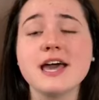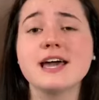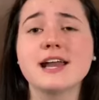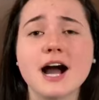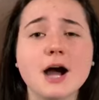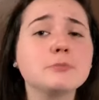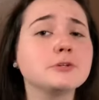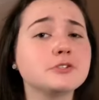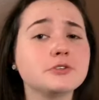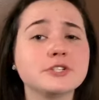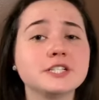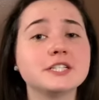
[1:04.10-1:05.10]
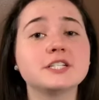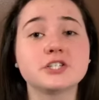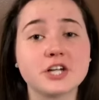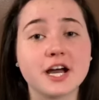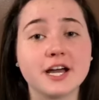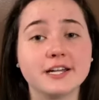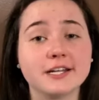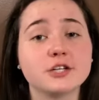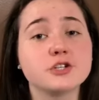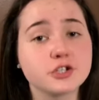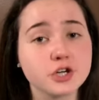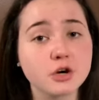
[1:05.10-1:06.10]
an opportunity to shine
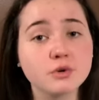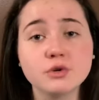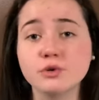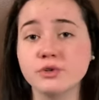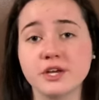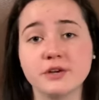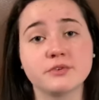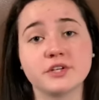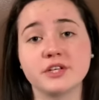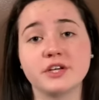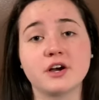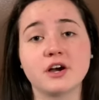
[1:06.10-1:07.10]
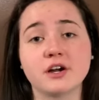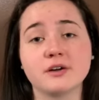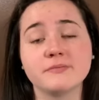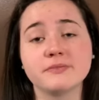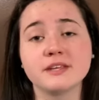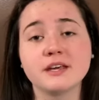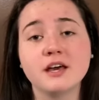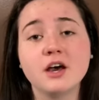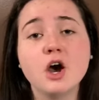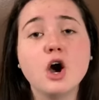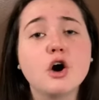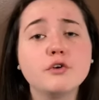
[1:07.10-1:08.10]
and show who they really are.
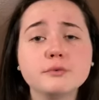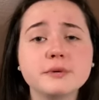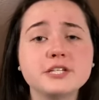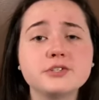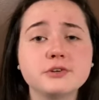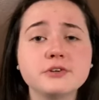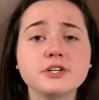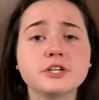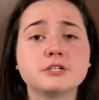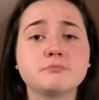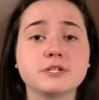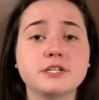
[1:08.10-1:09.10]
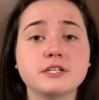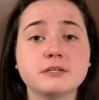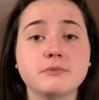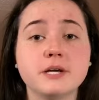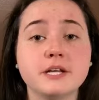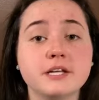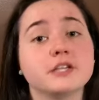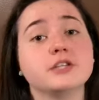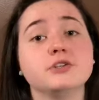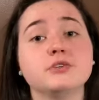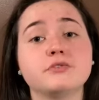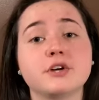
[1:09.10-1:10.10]
Over my 2 years participating in
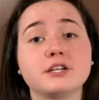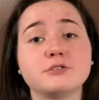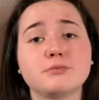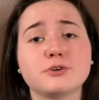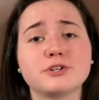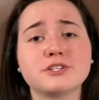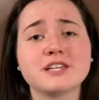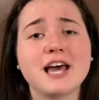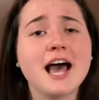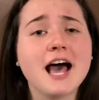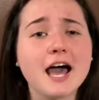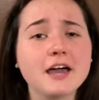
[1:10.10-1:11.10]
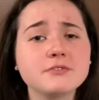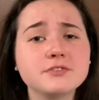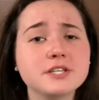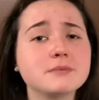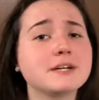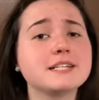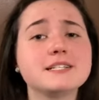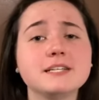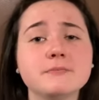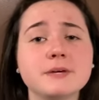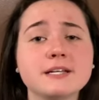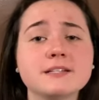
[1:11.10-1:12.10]
Unified Sports, I have seen my
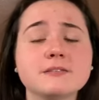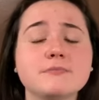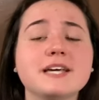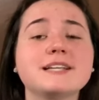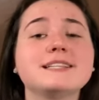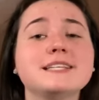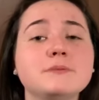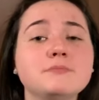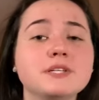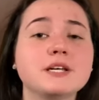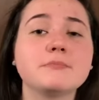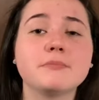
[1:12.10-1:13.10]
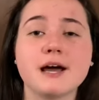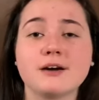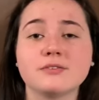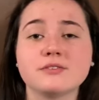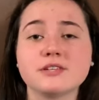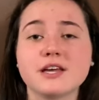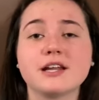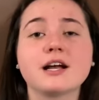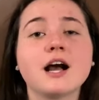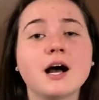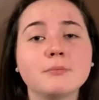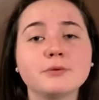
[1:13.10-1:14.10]
teammates make leaps and bounds and
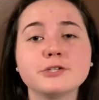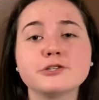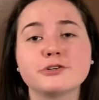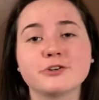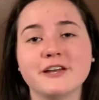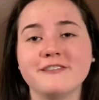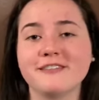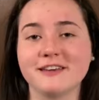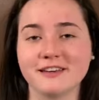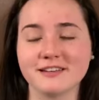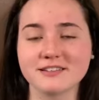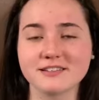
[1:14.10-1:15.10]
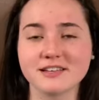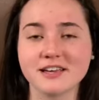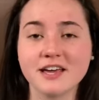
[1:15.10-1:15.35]
accomplish great things.